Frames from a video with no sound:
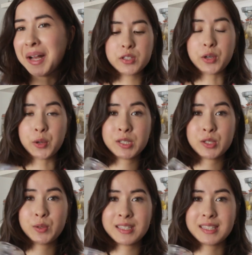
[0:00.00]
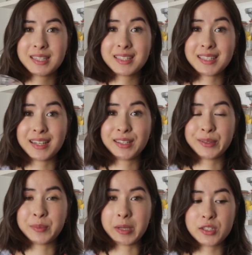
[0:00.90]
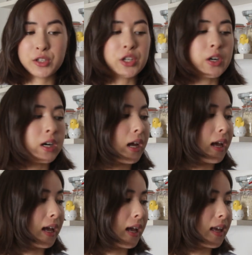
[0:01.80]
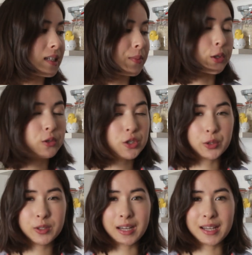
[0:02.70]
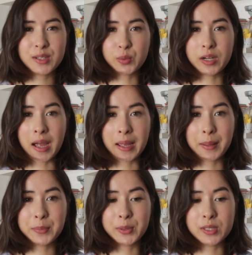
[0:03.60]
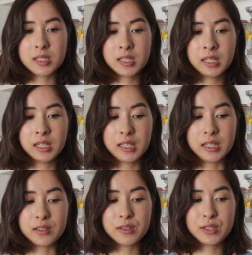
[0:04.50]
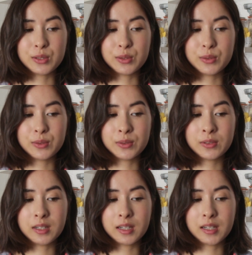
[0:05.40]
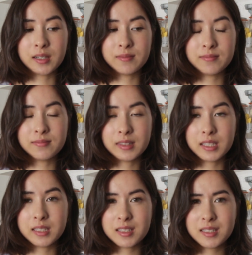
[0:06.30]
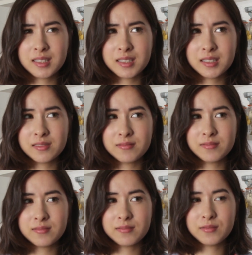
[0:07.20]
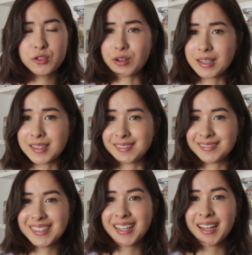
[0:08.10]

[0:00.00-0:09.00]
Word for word: So I always do this in this tiny little mason jar and I'm going to show you guys what I put into um, this dressing.